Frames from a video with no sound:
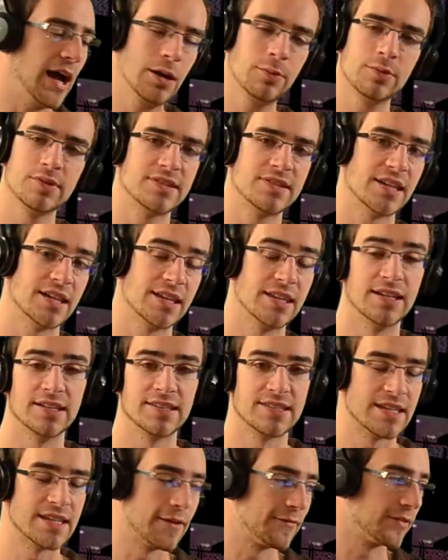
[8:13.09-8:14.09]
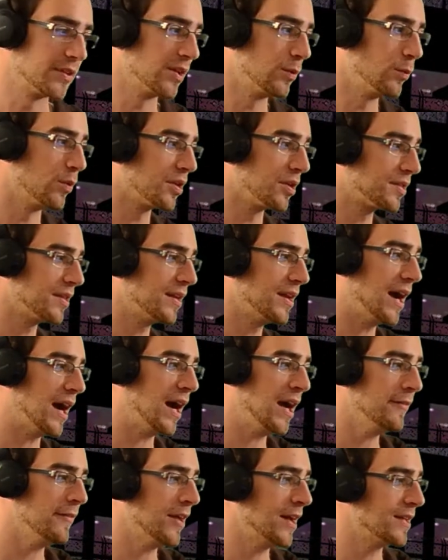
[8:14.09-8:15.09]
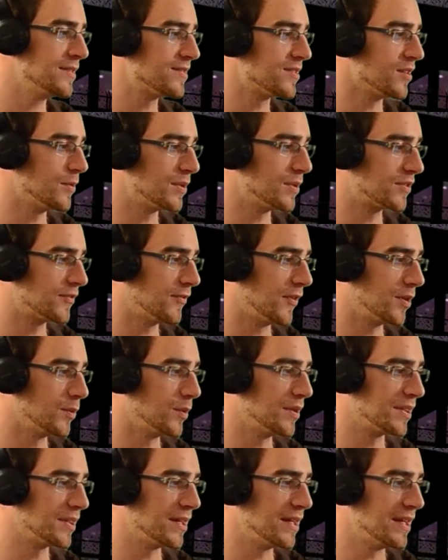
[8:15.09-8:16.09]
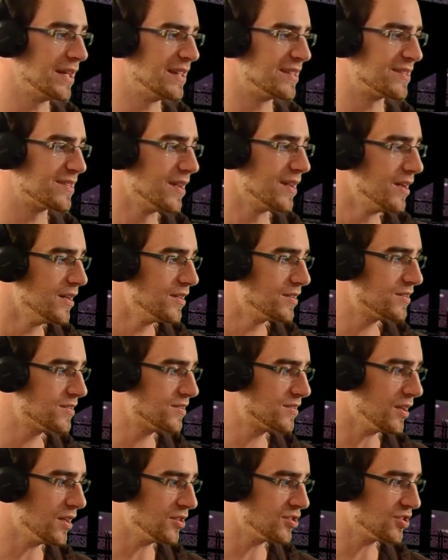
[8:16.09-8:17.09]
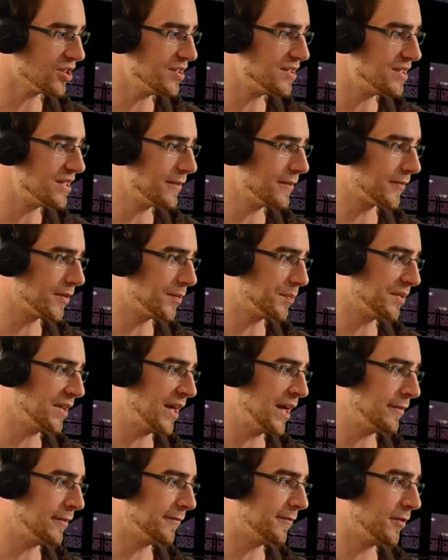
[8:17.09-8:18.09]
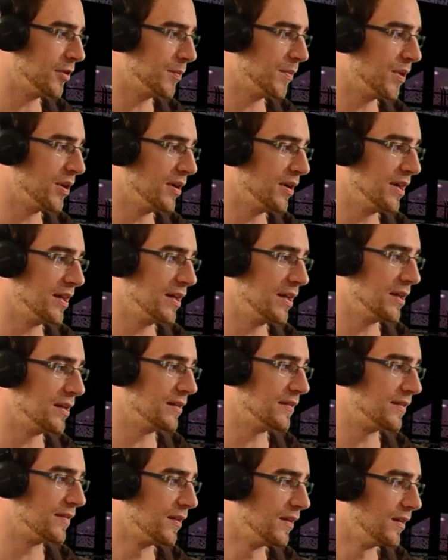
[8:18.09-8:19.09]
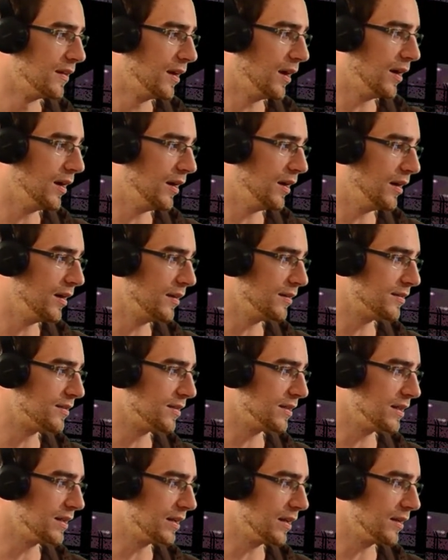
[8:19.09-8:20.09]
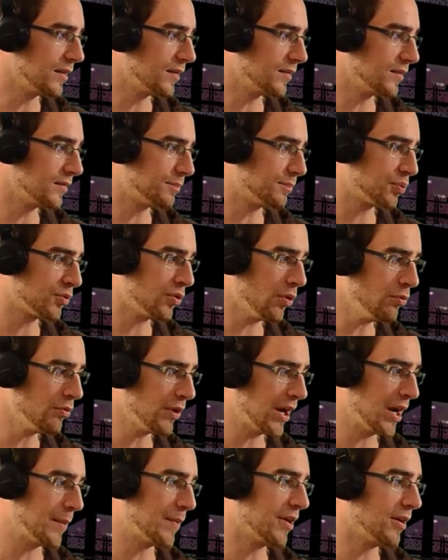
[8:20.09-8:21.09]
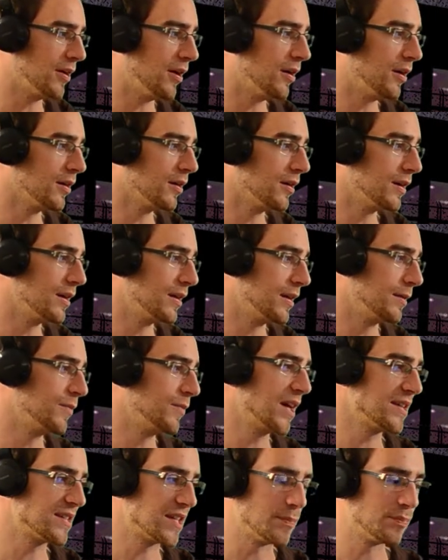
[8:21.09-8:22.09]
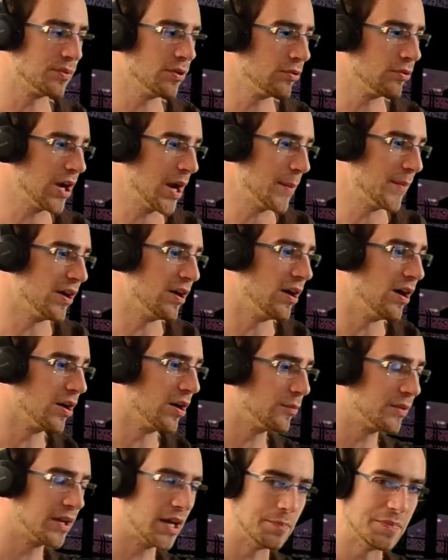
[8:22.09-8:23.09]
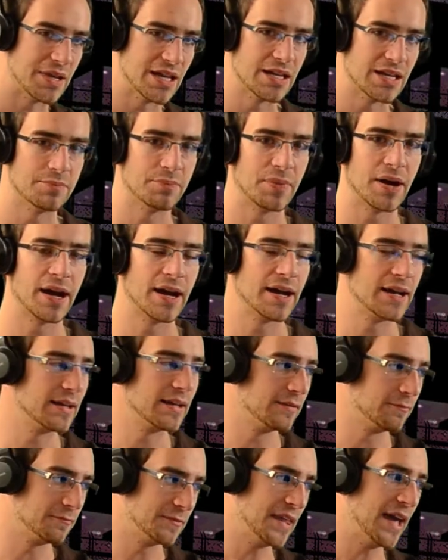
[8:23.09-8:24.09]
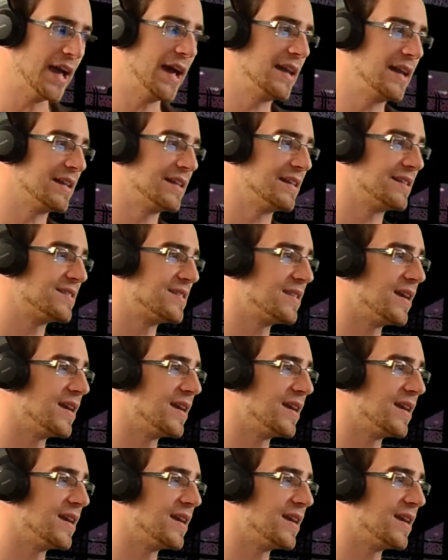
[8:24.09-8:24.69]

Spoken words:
I would say that it's definitely worth it. I've had so much fun with it. It's such a different platformer, and the programmer art, and when I say programmer art, what I mean by that is